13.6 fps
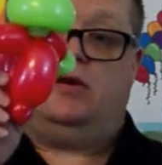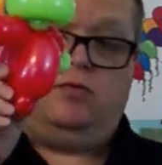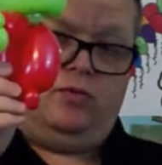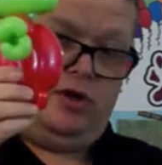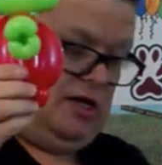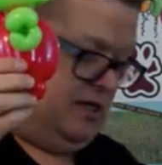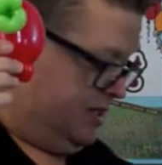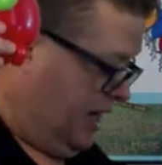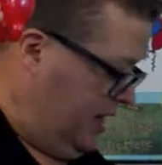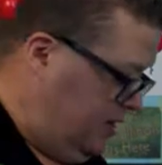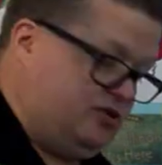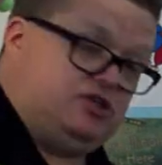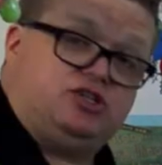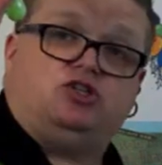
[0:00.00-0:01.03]
we're going to tie
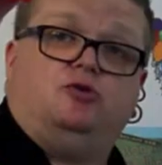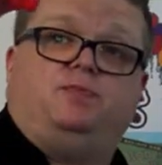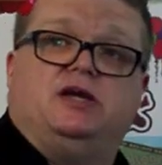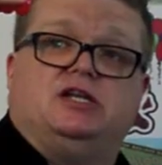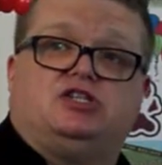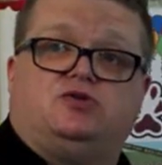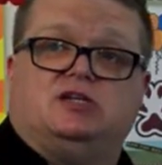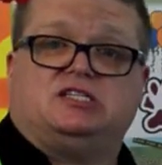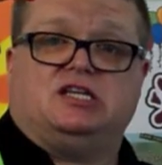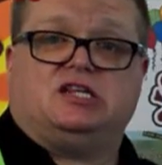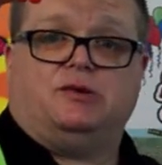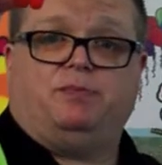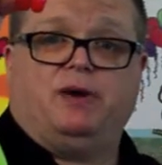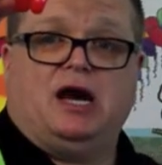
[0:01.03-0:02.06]
those two pinch twists at
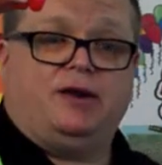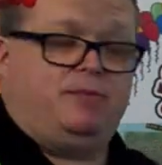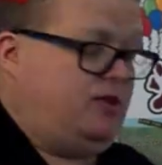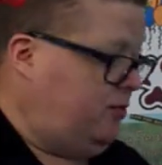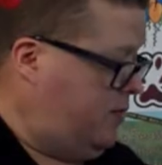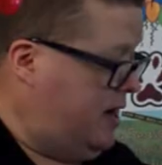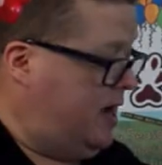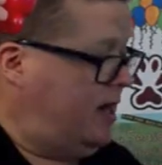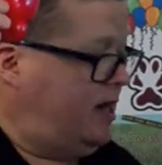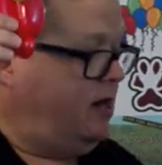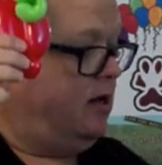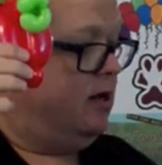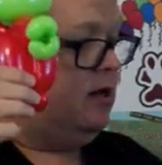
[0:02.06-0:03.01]
the bottom of the red